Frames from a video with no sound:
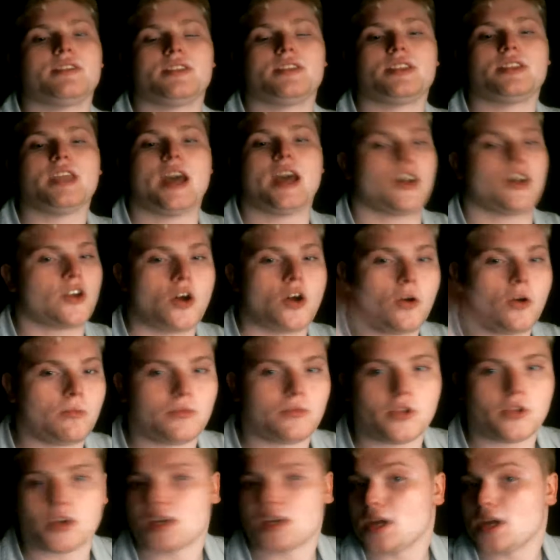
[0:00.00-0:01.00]
Yeah, go
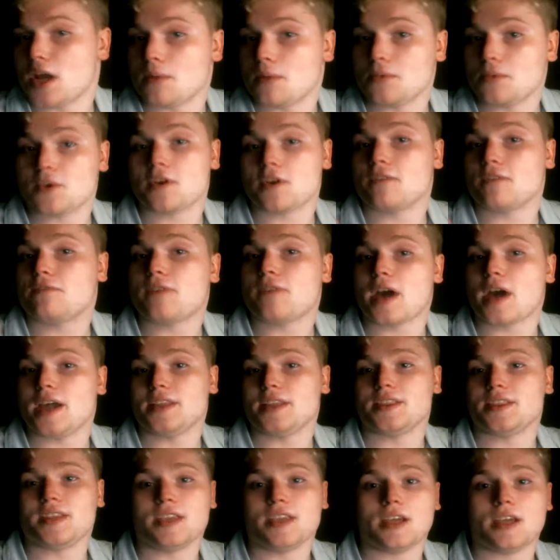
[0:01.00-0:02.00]
look it up. You can
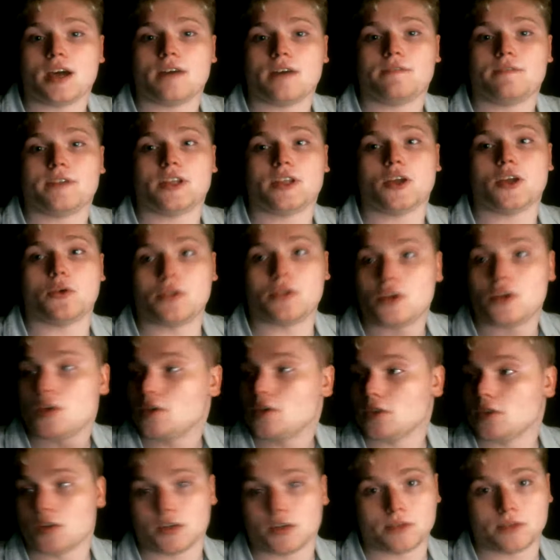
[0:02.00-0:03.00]
find the video and you
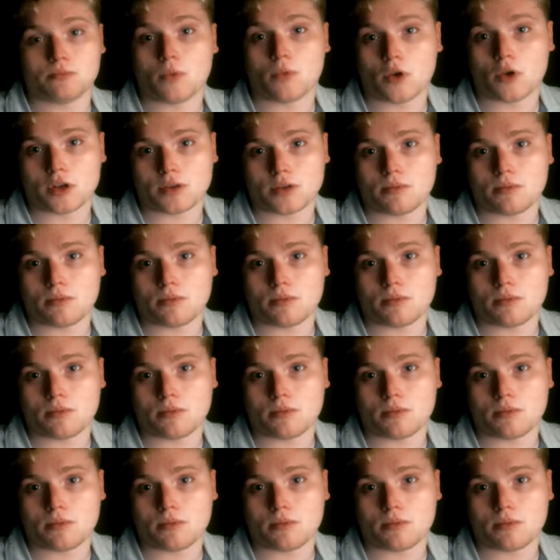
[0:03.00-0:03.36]
can learn more.